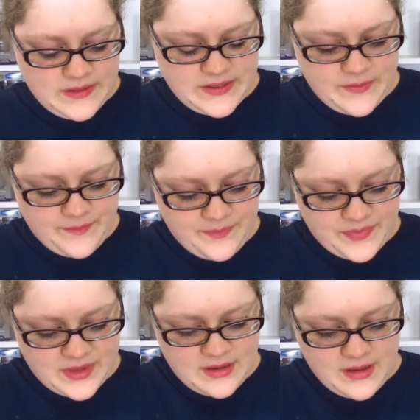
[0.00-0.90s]

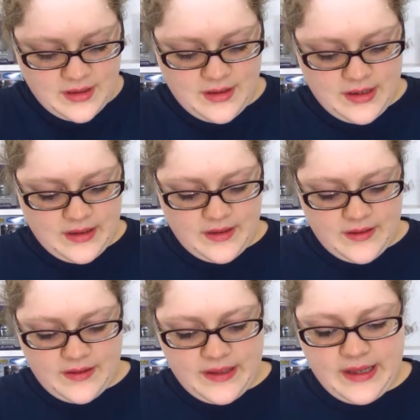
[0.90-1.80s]
So,
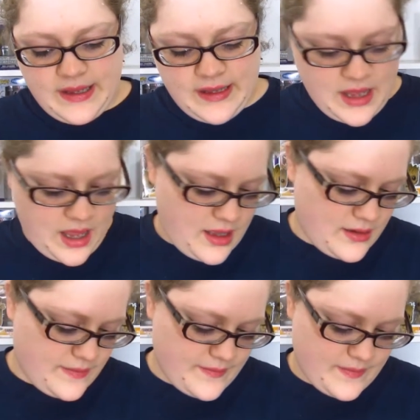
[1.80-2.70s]
he,
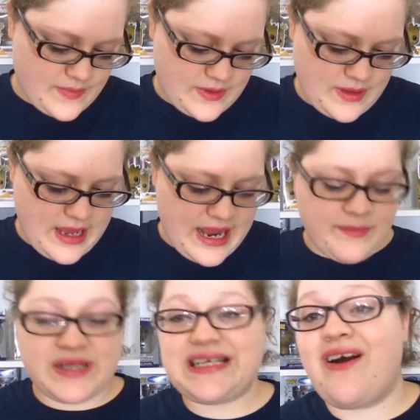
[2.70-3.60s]

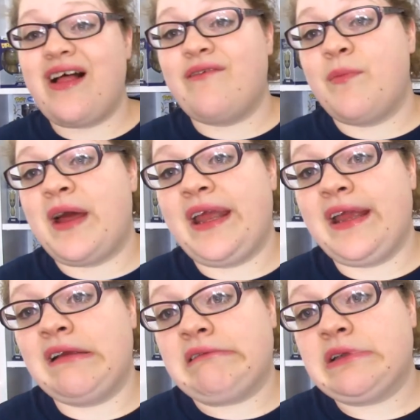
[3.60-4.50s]
unless I call everybody
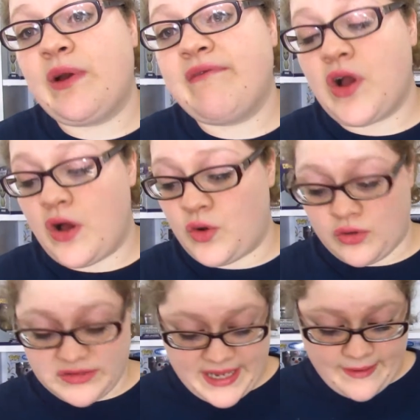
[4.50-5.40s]
he, so I even call
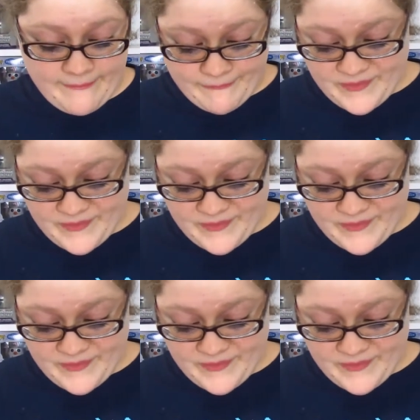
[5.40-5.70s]
girls he.